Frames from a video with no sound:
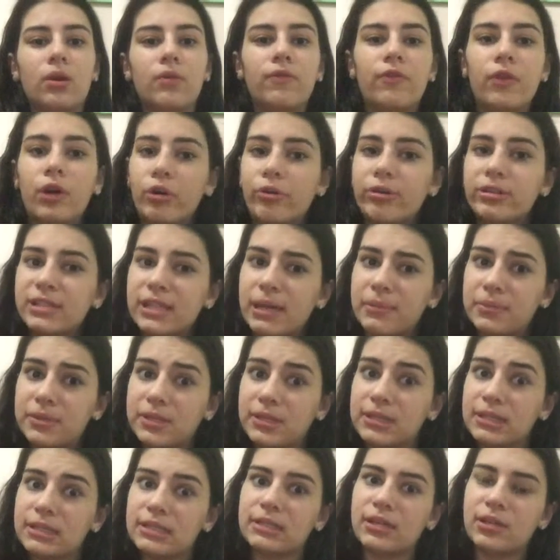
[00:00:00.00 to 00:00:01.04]

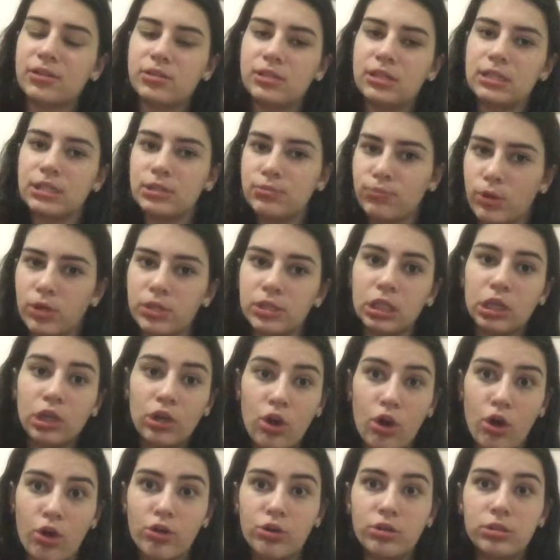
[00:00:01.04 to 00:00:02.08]
Photoreceptors, such as rods and
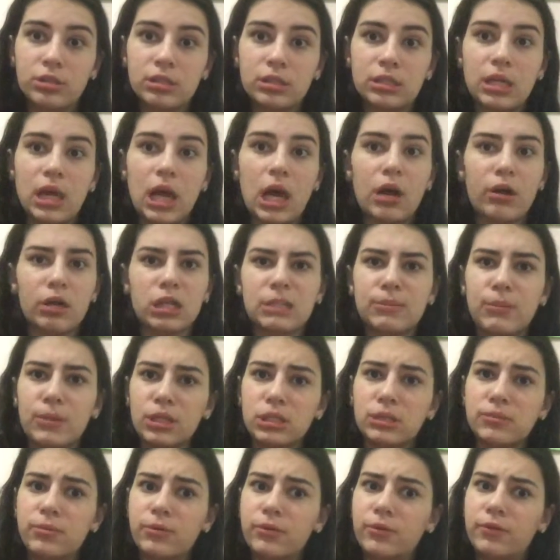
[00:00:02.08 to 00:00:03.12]
cones, are
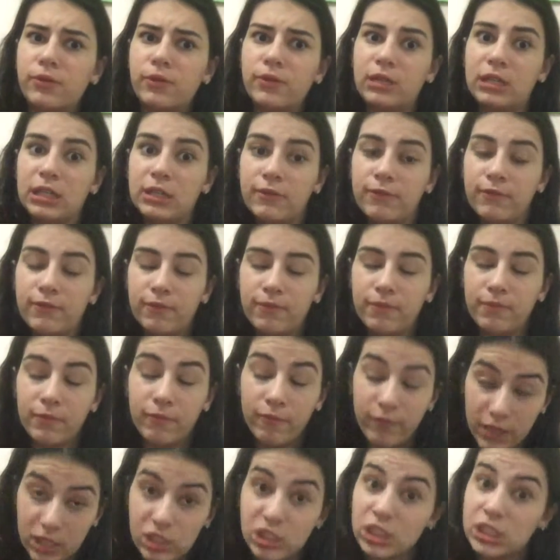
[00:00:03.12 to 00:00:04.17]
responsible for
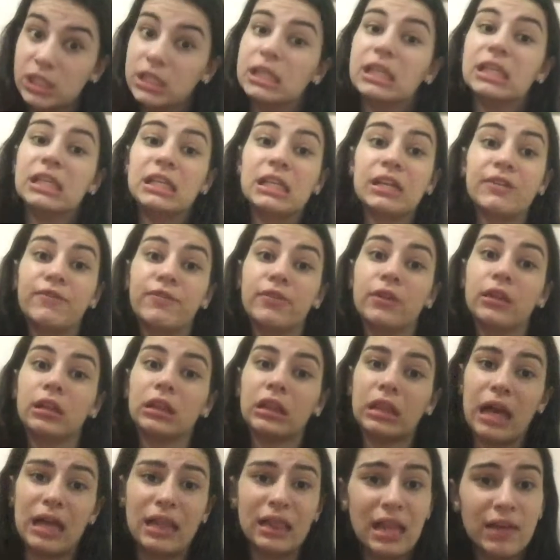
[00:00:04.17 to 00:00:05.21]
vision in different
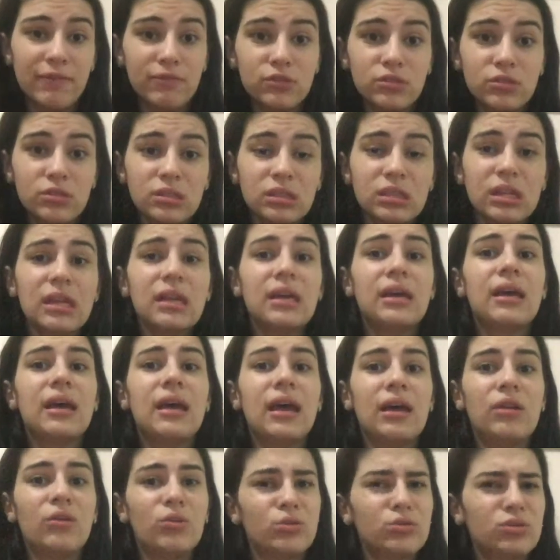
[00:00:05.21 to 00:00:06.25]
light levels
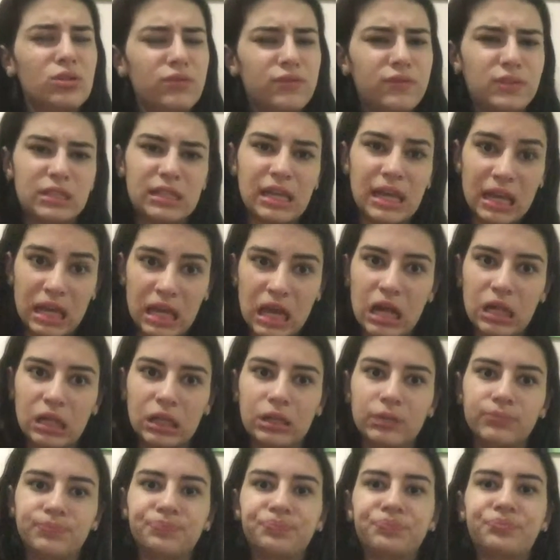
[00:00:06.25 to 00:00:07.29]
and also for seeing
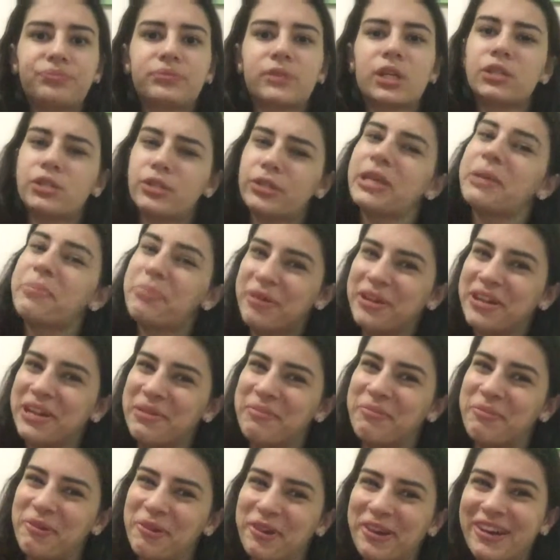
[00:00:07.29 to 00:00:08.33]
colour. So they're pretty
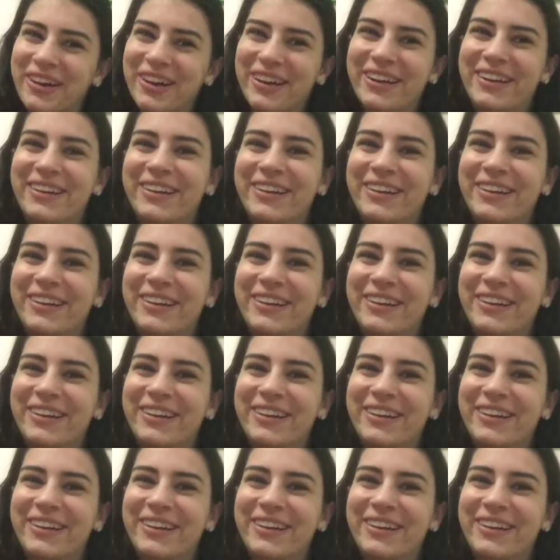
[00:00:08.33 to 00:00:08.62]
important.